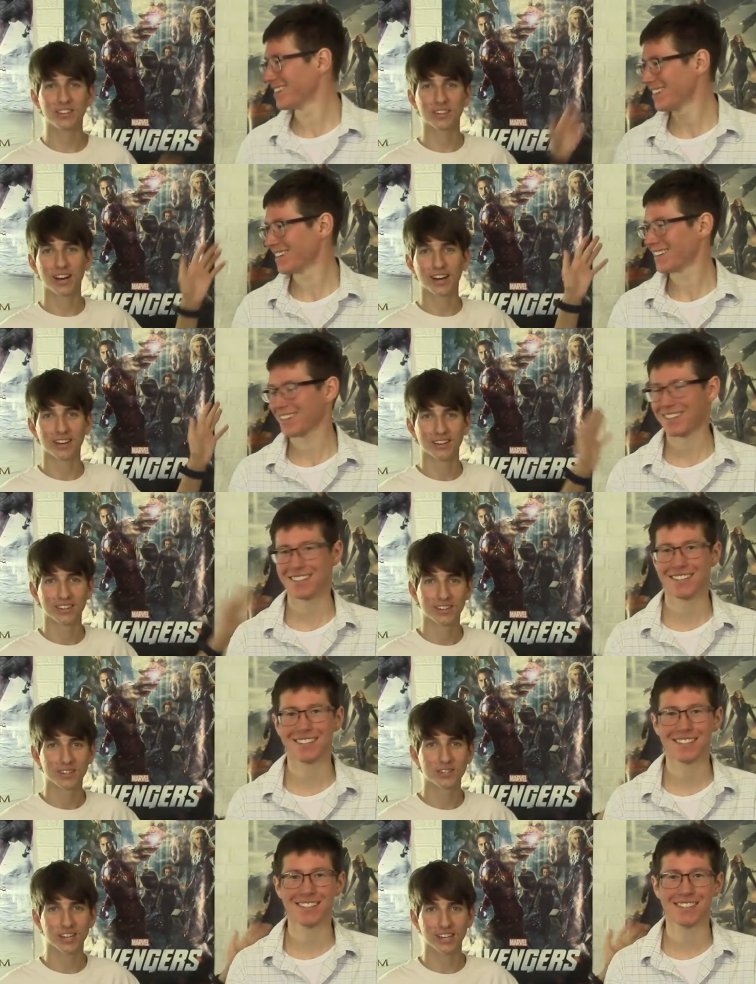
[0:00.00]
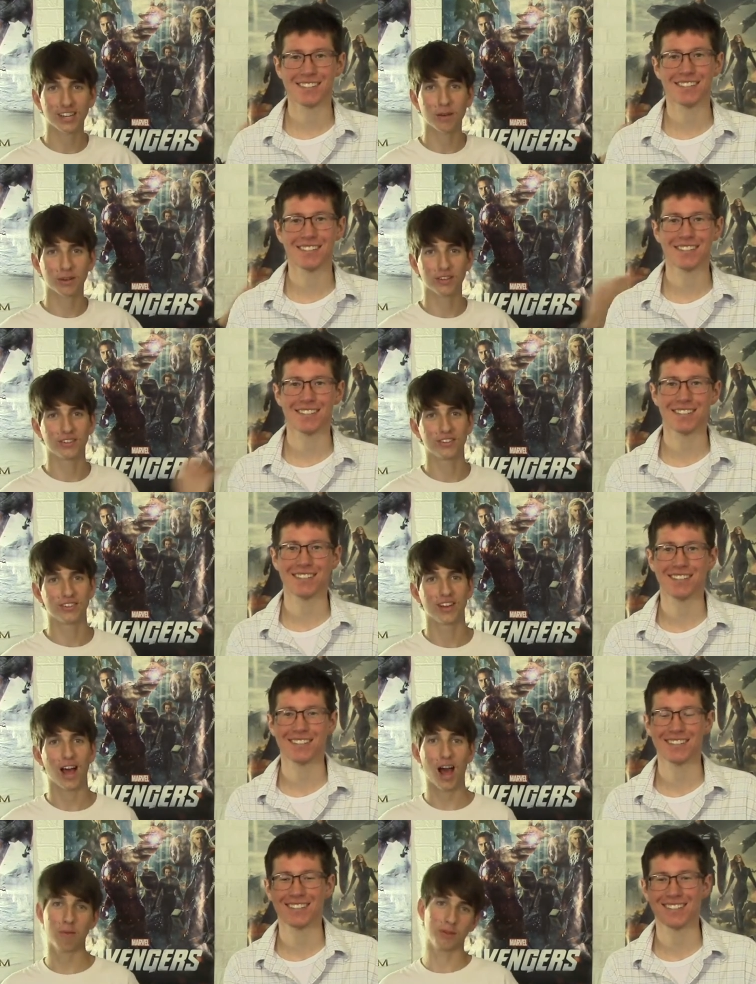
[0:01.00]
Speaker 1: uh, sucking up because
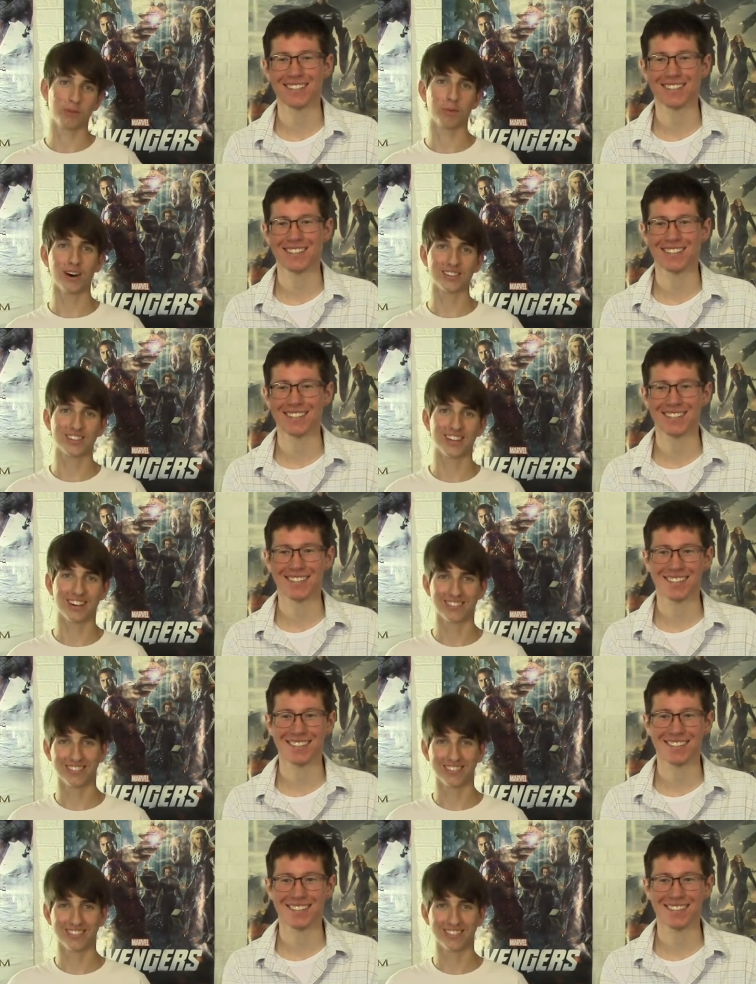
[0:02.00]
I'm his boss now.